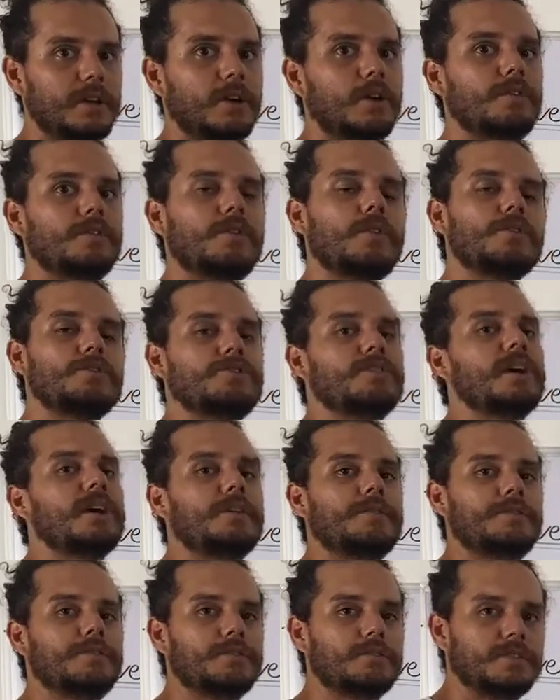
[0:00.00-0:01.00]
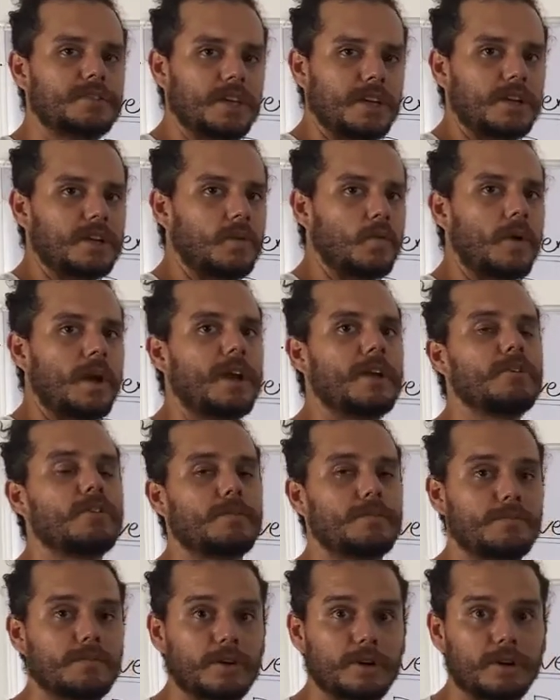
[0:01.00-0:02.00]
Of course, you have to take away your
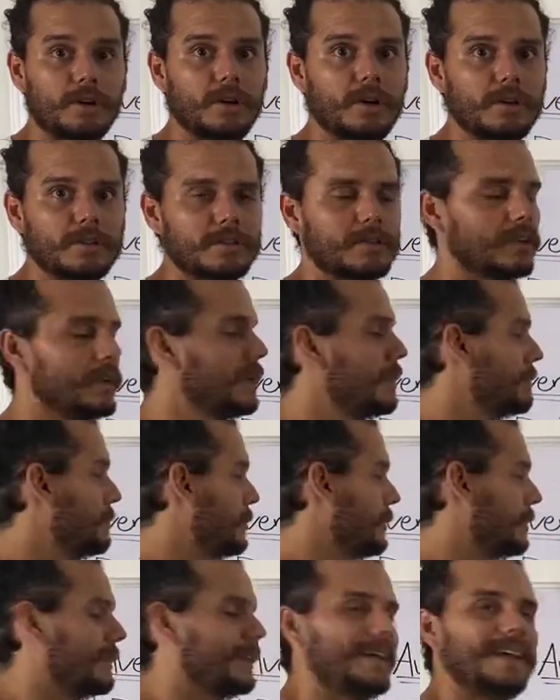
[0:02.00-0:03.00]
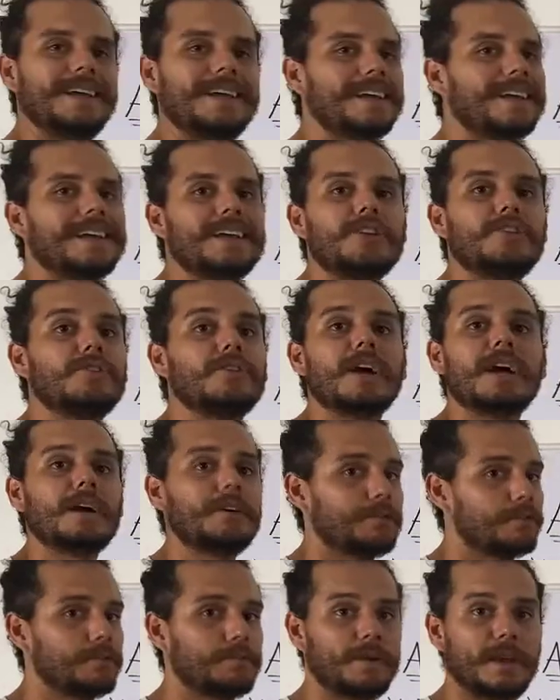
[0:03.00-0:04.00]
product cost, but you don't
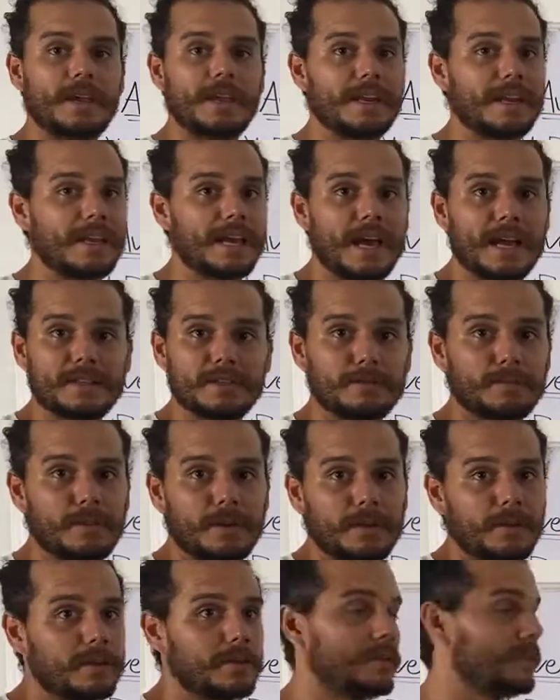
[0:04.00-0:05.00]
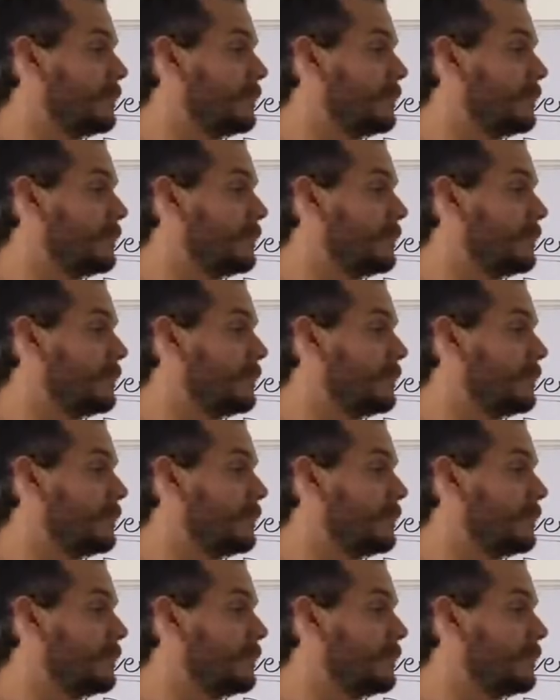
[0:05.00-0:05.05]
have to pay any ad spend.